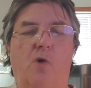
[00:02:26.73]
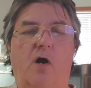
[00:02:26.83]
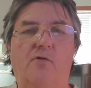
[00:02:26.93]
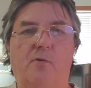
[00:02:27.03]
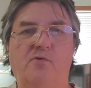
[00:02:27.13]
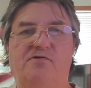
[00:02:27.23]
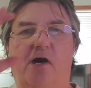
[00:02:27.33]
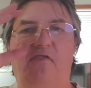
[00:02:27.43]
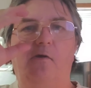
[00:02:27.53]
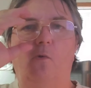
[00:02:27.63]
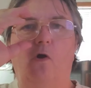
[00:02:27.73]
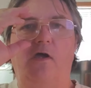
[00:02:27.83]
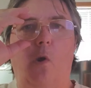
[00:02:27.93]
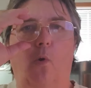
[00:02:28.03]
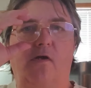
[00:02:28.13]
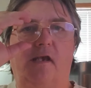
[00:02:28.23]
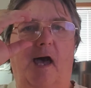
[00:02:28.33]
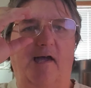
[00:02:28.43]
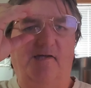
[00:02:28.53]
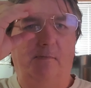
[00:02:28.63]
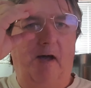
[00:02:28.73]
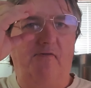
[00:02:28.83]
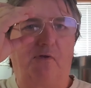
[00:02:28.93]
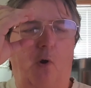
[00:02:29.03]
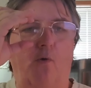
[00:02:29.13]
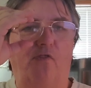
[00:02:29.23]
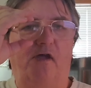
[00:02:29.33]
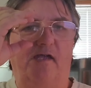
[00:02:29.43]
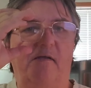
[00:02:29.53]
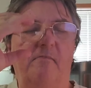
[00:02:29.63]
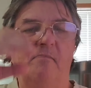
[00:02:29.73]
Well, there was nothing really organized about the whole thing.